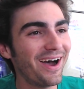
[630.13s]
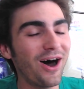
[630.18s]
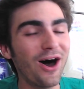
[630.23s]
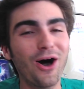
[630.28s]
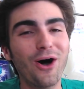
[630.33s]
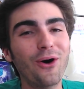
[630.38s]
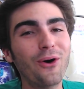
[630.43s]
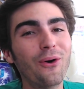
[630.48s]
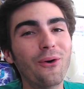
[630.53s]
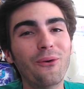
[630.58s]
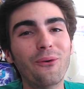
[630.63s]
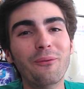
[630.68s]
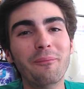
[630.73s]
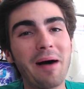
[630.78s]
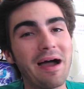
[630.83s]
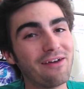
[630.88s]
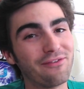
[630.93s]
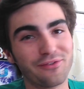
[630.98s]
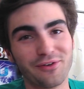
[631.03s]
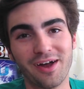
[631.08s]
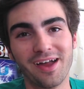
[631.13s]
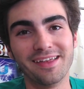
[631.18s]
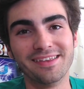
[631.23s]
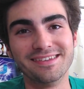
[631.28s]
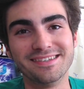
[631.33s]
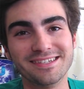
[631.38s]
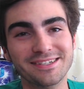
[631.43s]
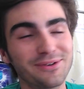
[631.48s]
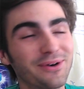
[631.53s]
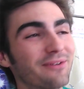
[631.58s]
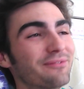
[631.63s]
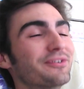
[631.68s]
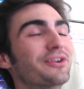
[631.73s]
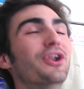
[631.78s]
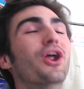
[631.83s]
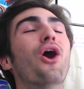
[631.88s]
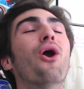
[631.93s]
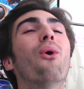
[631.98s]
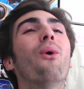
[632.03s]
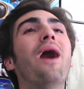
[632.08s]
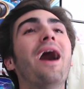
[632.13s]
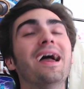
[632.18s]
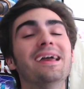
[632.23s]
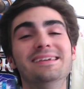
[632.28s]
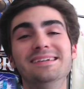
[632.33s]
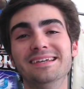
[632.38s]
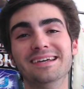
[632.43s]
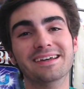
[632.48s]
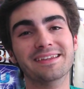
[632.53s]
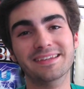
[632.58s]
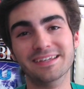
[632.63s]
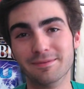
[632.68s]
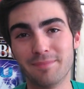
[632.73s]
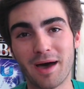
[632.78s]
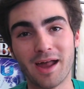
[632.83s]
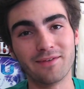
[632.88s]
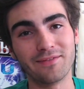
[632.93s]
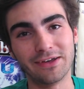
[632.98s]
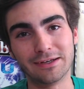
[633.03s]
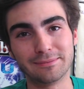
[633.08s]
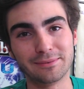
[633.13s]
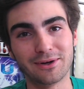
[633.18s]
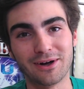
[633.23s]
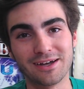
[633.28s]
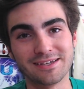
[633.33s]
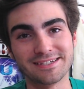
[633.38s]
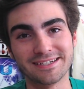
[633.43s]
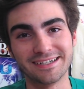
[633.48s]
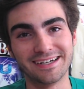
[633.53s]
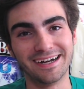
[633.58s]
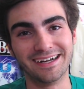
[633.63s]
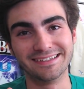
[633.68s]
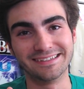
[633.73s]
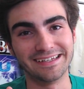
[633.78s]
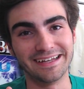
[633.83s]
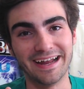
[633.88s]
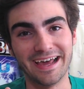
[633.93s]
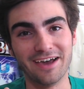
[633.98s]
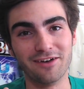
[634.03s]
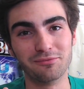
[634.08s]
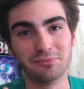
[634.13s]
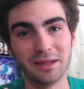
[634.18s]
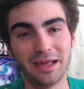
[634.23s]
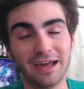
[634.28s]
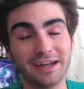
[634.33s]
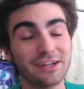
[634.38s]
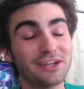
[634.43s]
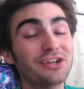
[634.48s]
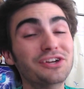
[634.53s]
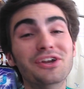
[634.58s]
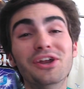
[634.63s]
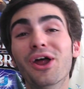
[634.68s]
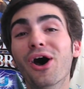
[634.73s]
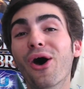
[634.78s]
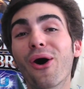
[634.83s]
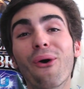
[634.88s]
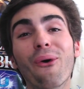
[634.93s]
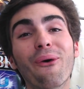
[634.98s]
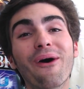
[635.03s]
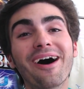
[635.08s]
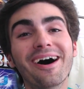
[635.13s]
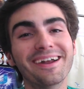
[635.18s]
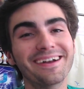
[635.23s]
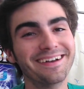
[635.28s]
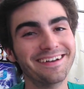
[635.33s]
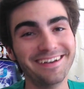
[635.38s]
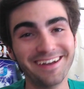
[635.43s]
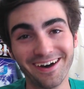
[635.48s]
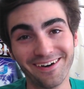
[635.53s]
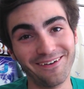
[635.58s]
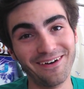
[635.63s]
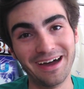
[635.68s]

Oh, my friends, you have no idea the amount of Animal Crossing content I have planned. No, no